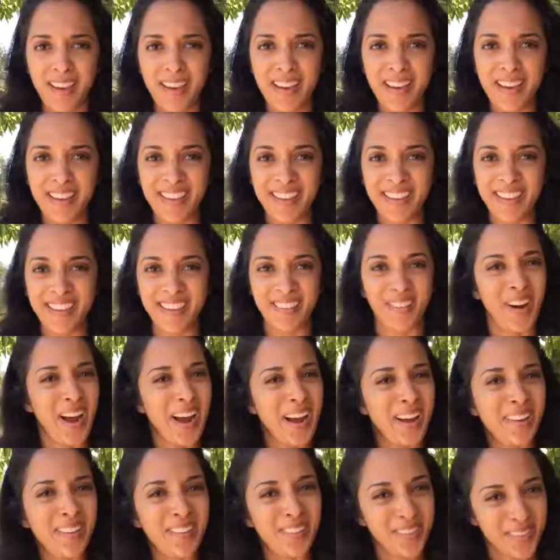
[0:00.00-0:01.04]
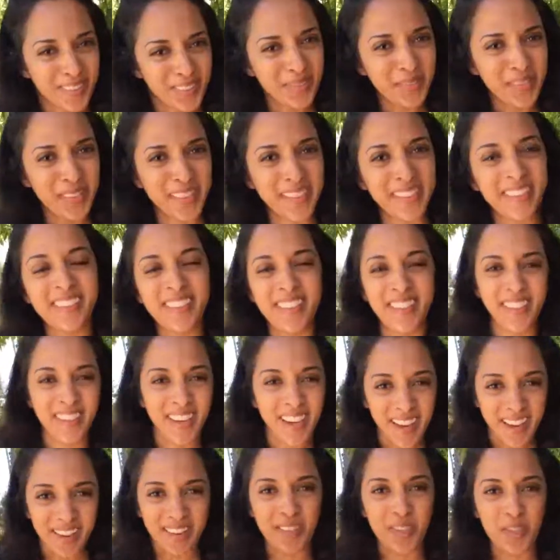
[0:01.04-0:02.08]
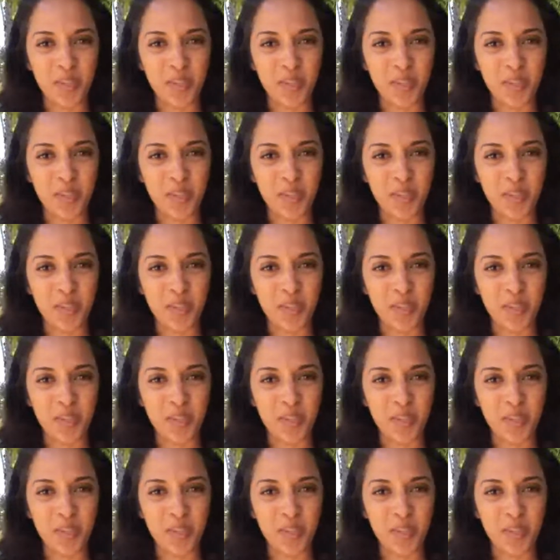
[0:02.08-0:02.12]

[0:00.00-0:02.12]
Yeah. Wow. You really, yeah.